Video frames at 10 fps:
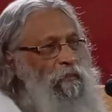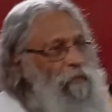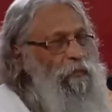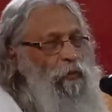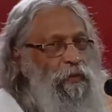
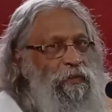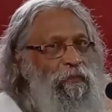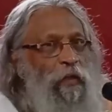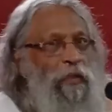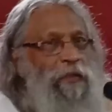Source of
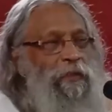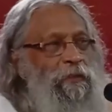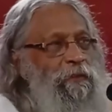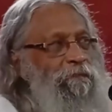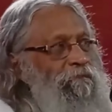
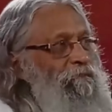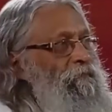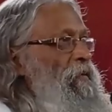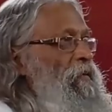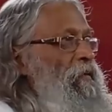qualities.
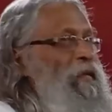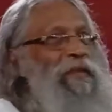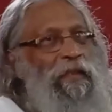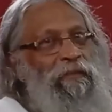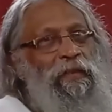
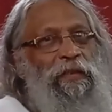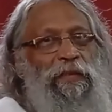In that way,